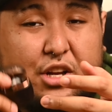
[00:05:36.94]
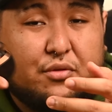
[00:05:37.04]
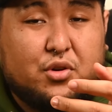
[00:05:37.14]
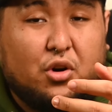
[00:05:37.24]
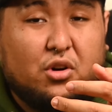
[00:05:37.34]
and
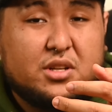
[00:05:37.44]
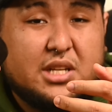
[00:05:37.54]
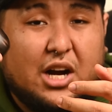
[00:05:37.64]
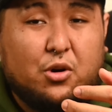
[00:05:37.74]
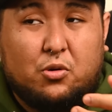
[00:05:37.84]
of course
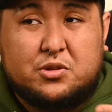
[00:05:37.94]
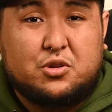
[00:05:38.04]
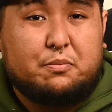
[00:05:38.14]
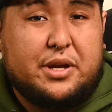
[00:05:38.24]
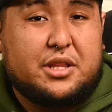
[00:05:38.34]
are
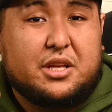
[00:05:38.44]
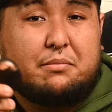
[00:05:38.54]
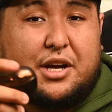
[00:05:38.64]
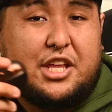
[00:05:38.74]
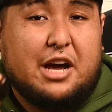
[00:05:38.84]
also beaten
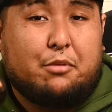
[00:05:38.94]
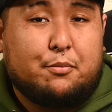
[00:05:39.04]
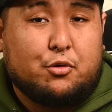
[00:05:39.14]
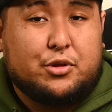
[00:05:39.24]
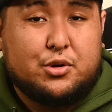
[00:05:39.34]
by the AirPods
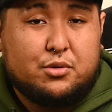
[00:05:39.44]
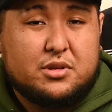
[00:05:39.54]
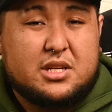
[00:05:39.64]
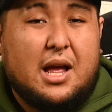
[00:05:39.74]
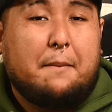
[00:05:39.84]
Pro 2s